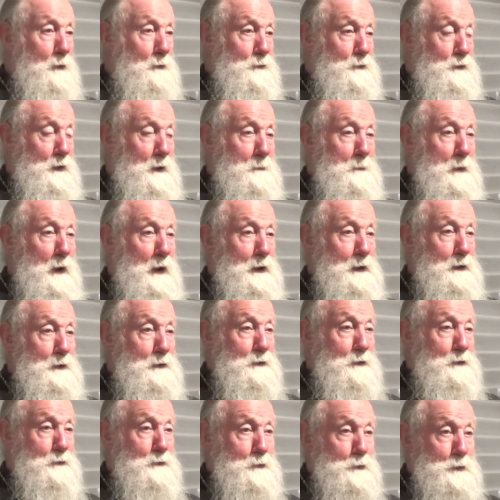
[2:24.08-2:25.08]
of St.
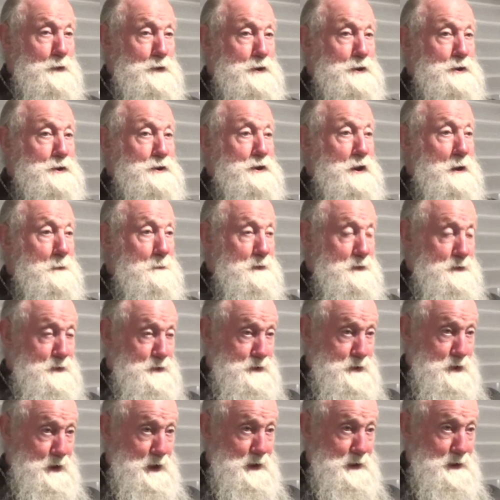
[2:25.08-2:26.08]
Paisios, which
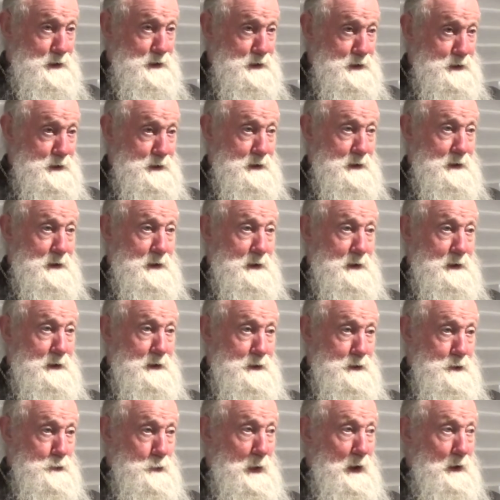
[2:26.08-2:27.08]
demonstrates
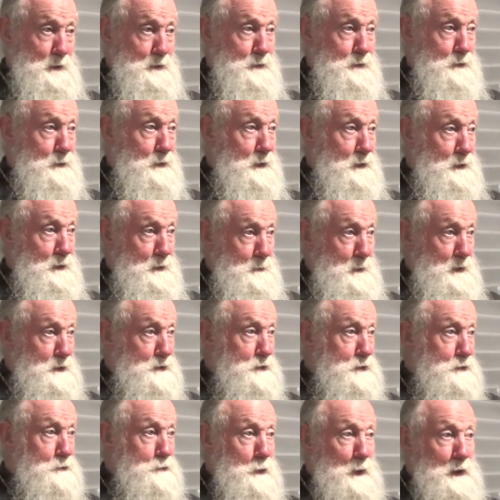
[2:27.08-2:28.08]
to us,
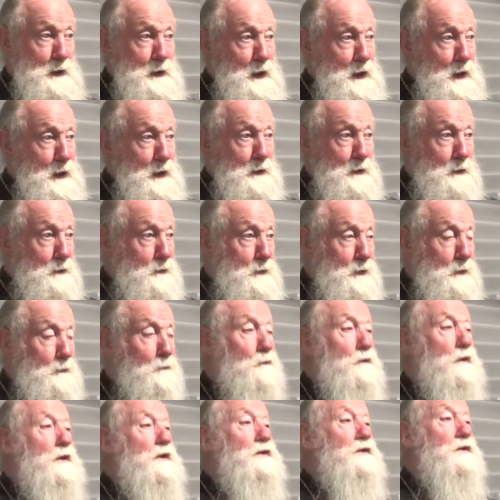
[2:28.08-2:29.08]
especially as we need
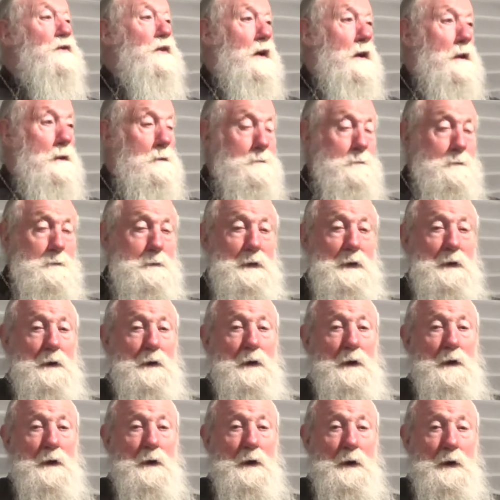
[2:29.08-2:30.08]
convincing,
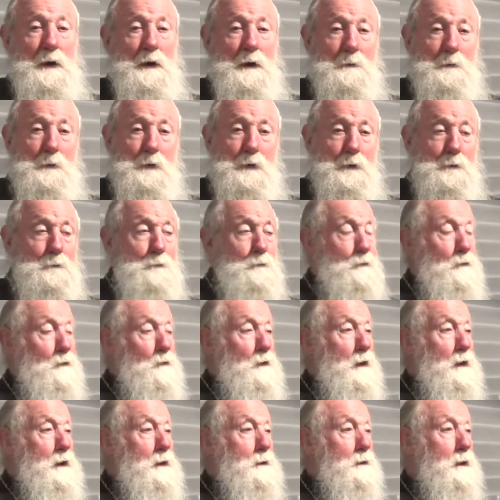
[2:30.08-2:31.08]
and we're not
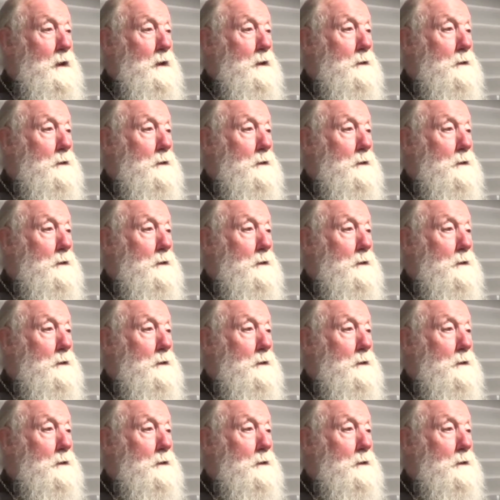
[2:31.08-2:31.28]
very,